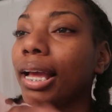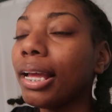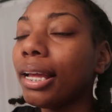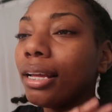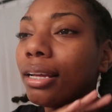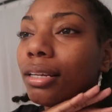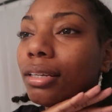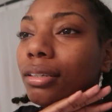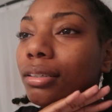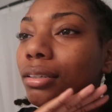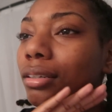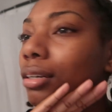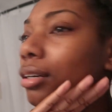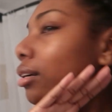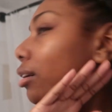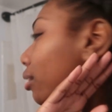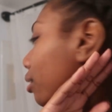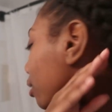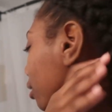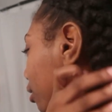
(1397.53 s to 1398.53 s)
be like
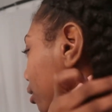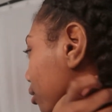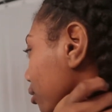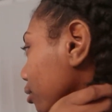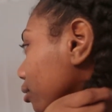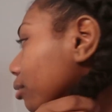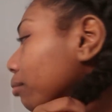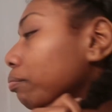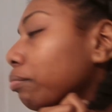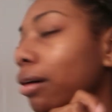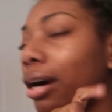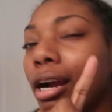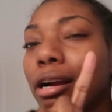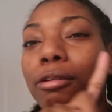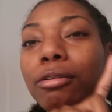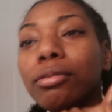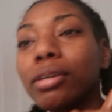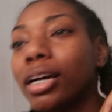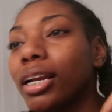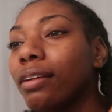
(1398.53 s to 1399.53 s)
uh
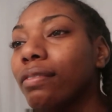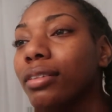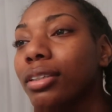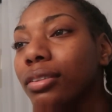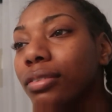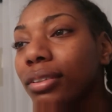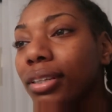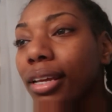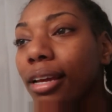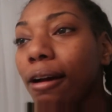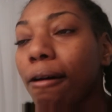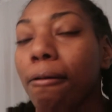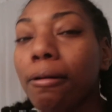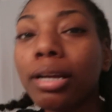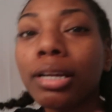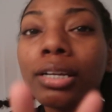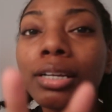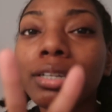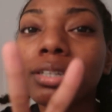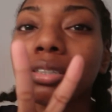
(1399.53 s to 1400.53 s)
part one of this
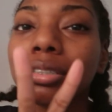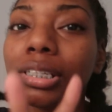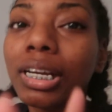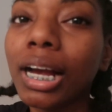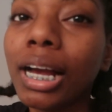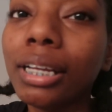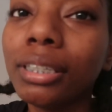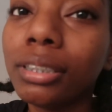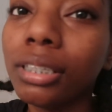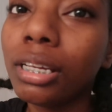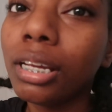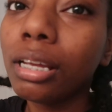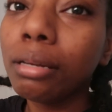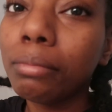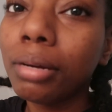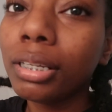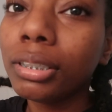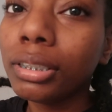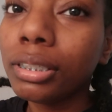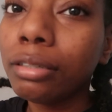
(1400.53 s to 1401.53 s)
video. Yeah, I
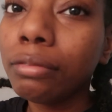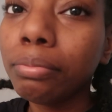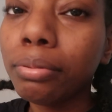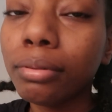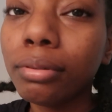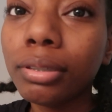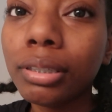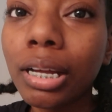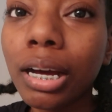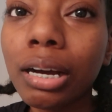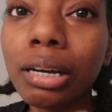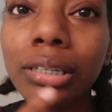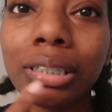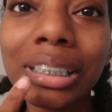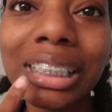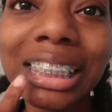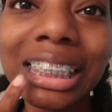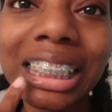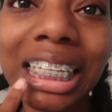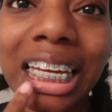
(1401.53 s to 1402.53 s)
did get my teeth pulled
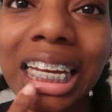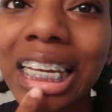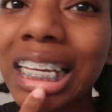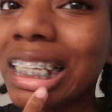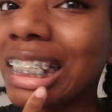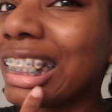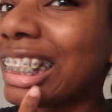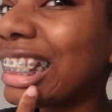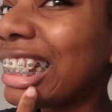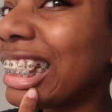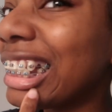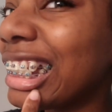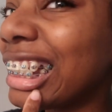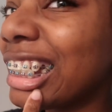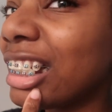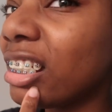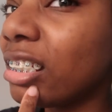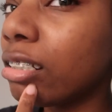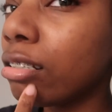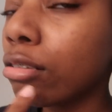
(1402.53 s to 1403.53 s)
out on the sides.
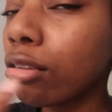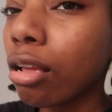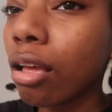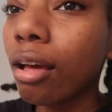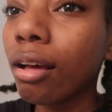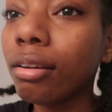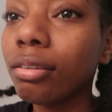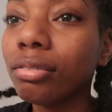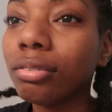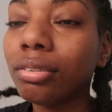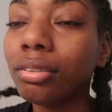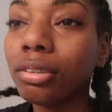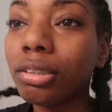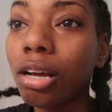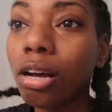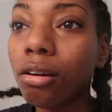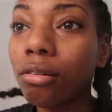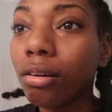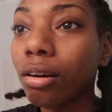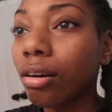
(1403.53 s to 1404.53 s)

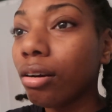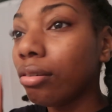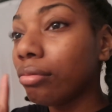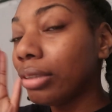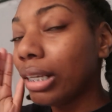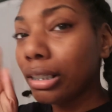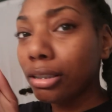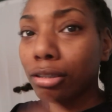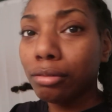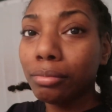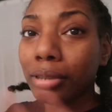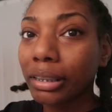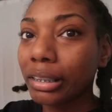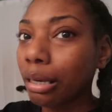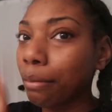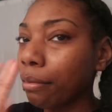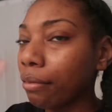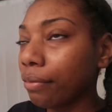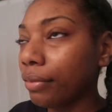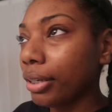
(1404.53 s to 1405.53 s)
So um, that's gonna
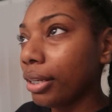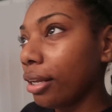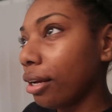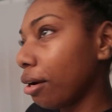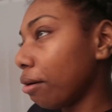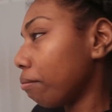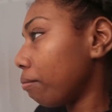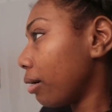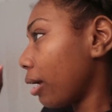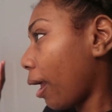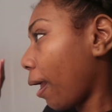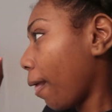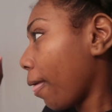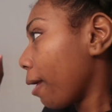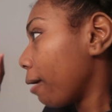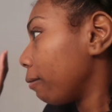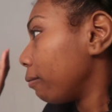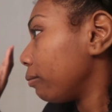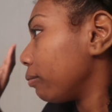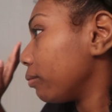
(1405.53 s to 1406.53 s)
be a separate video,
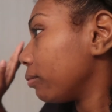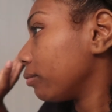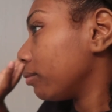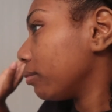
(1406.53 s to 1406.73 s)
but